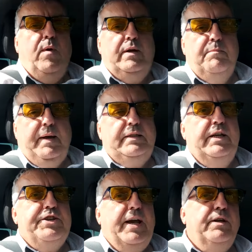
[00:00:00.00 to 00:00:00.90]
welcome back to
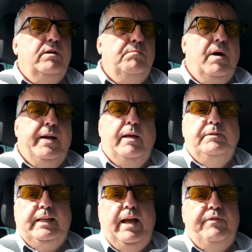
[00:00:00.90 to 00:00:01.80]
the channel. My
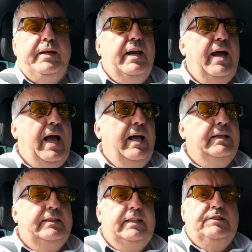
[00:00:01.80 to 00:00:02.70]
name's Kevin and
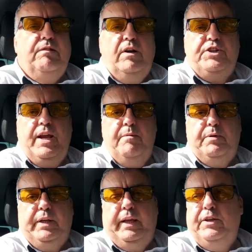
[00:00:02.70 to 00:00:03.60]
this is Rideshare
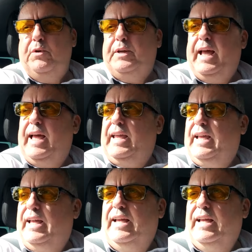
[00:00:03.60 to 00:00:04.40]
Buddy UK.